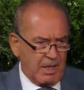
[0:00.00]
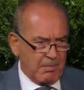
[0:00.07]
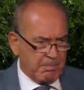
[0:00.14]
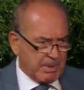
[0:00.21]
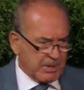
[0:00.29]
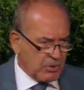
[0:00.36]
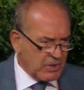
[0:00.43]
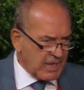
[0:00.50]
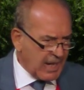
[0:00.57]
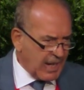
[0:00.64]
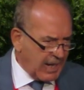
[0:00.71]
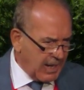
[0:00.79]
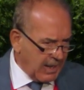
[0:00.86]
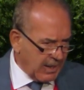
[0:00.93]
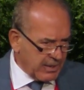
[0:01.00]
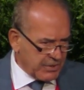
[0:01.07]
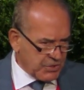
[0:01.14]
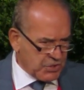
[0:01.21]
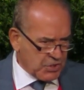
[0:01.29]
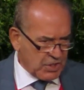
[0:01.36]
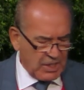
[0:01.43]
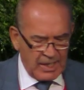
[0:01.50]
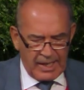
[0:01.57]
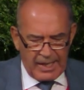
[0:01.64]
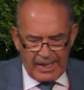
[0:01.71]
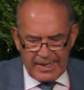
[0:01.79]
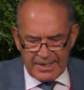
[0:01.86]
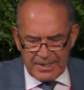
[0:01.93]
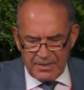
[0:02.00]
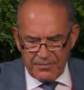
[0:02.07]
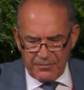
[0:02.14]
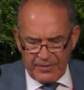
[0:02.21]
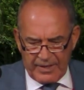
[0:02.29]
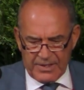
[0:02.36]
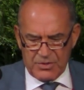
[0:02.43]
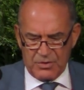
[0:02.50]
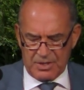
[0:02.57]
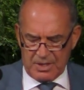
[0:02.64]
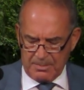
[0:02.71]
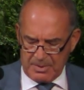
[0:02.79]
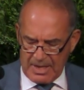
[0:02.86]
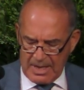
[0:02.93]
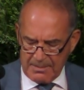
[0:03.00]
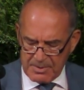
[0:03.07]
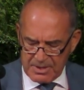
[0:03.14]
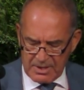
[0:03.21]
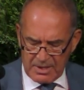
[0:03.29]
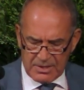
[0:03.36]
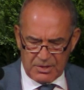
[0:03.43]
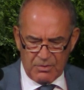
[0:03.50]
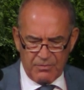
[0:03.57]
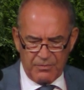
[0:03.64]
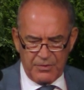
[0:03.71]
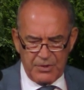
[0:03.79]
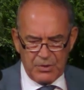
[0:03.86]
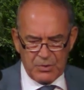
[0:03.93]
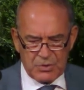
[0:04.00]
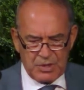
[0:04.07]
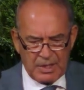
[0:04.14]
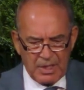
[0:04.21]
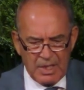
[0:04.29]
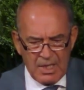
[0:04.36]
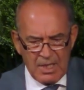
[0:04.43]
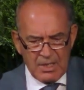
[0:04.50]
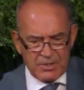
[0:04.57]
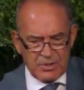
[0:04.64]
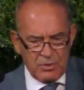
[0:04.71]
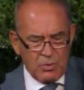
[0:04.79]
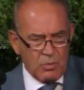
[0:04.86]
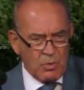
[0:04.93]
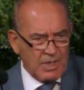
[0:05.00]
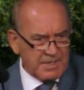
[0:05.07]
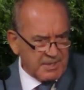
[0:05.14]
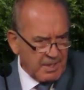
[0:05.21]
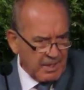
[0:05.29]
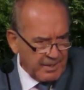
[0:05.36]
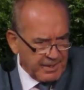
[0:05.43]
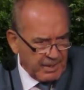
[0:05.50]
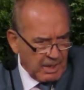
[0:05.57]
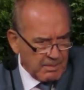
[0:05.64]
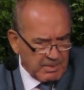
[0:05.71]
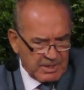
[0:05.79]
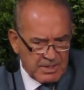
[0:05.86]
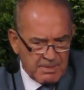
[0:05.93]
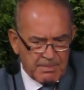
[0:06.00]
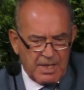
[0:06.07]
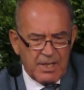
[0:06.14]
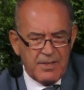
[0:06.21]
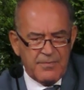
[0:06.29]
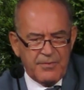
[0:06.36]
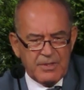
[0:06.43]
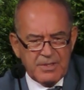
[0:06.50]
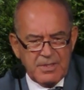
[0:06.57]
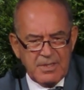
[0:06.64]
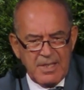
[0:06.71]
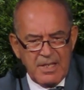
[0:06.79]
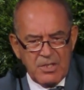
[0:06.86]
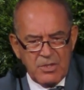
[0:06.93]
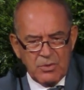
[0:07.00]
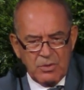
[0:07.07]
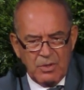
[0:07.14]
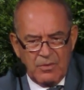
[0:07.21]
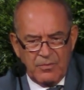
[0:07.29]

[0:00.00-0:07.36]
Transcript: between allergy and infection. Sometimes it's confusing. So what's the clinical manifestation of